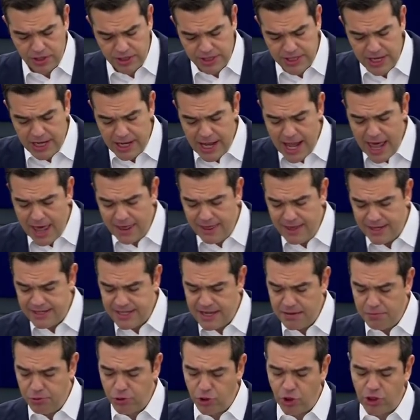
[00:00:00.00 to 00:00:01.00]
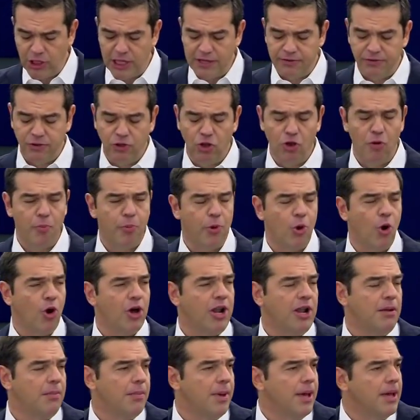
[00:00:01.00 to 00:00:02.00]
let me stress
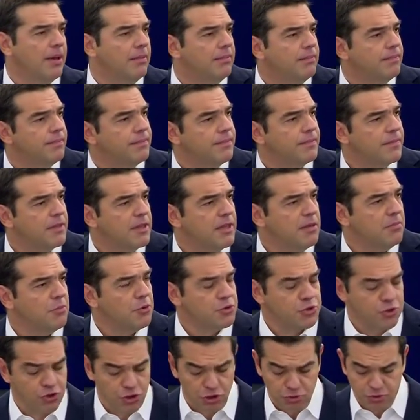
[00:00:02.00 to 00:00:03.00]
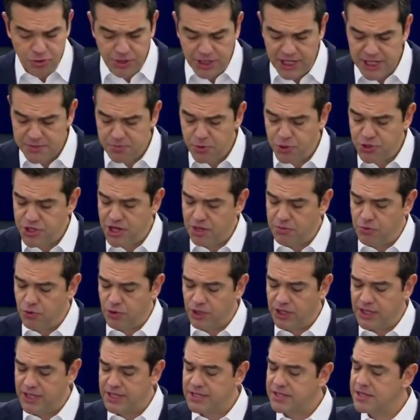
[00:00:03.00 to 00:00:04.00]
that our exit from the last program
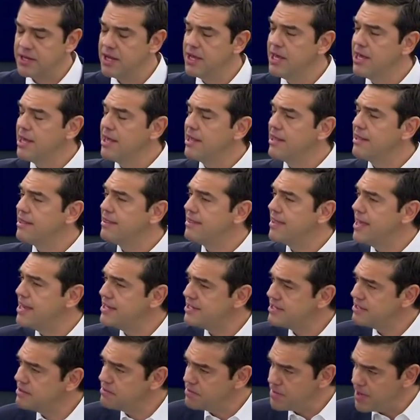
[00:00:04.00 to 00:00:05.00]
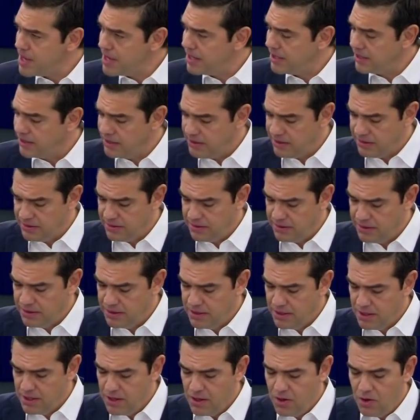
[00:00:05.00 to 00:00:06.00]
of fiscal
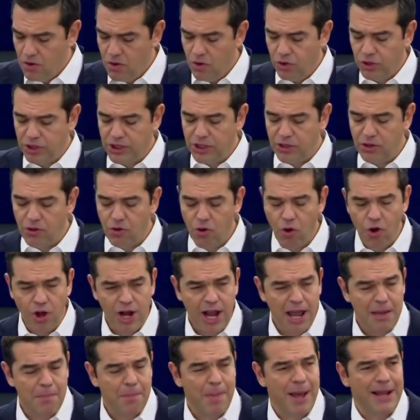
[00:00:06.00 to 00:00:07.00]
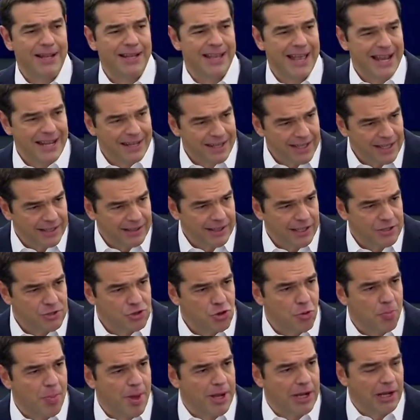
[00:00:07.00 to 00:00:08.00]
adaptation
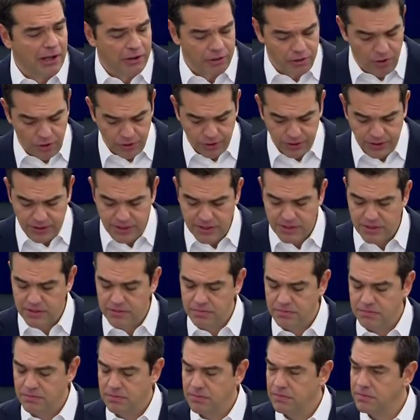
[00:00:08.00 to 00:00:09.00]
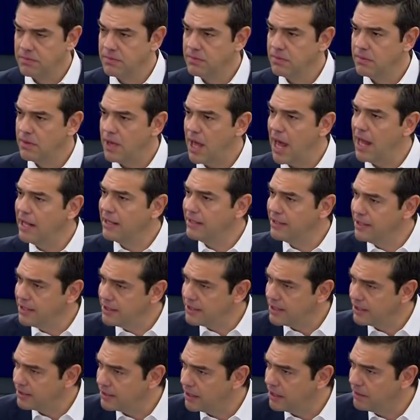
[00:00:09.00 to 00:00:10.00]
does not mean that we will go
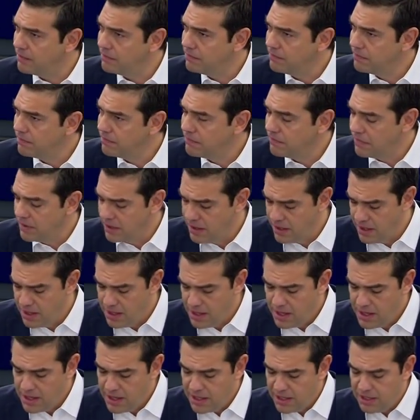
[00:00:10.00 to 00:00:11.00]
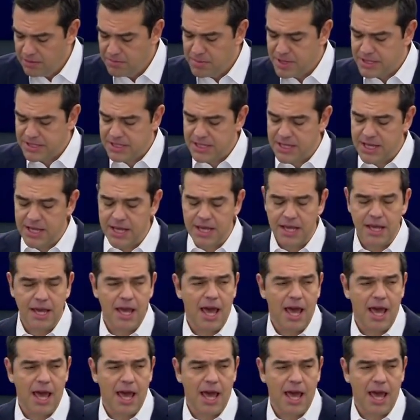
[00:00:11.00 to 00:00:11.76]
back to the past in our country.